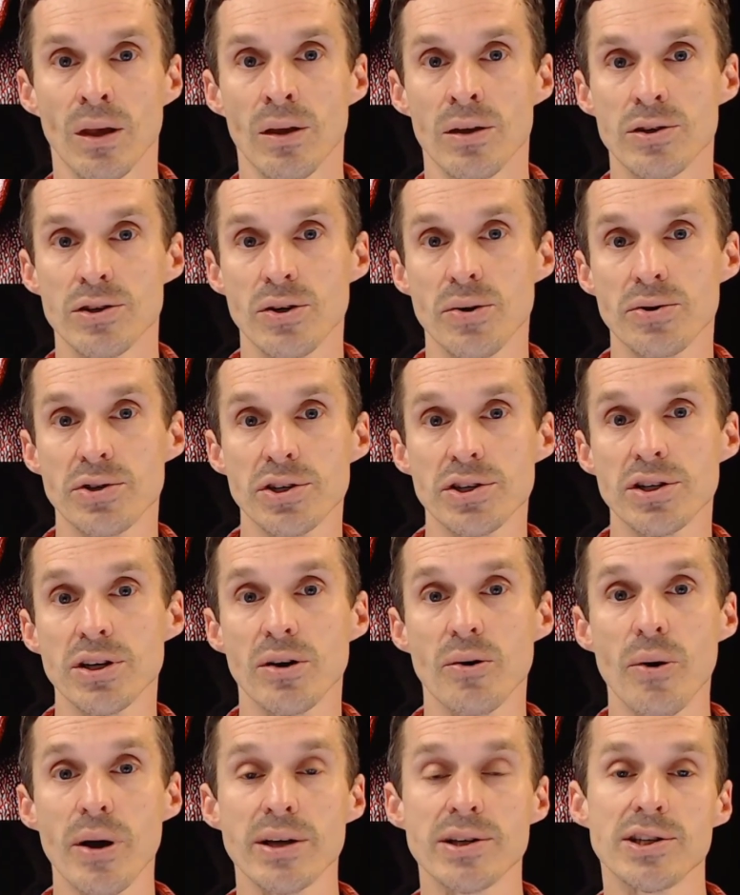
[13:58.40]
So just a
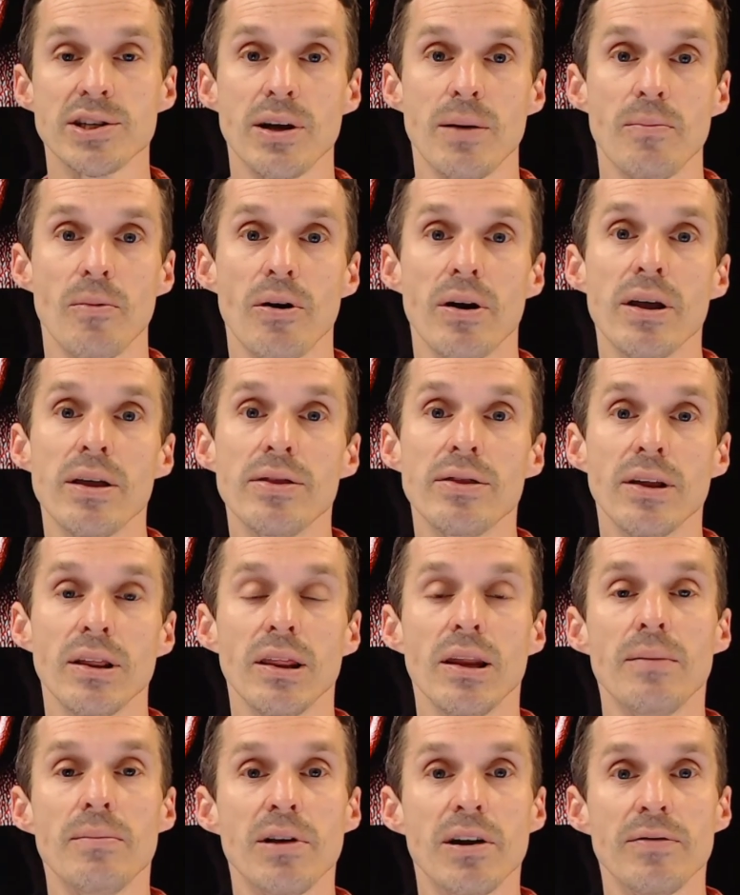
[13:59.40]
quick summary, the
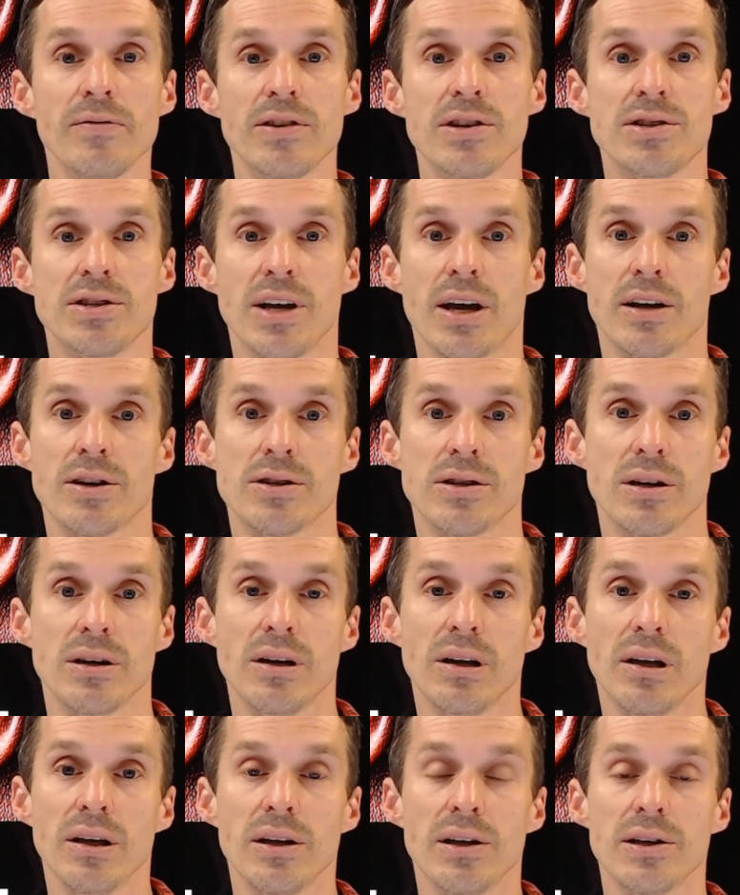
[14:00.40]
limit of
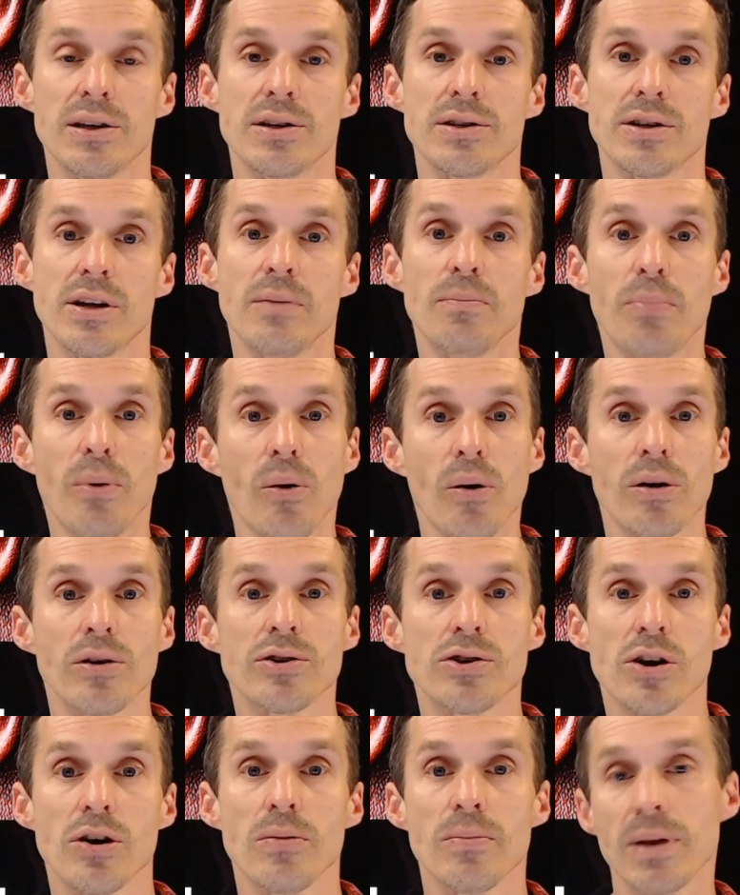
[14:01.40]
detection is an important
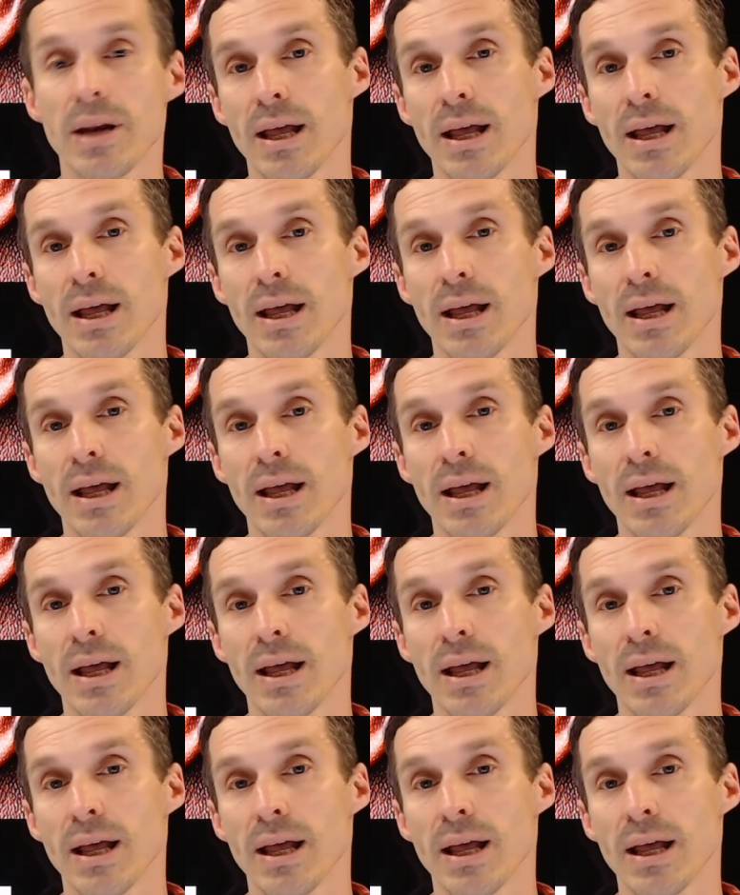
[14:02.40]
term in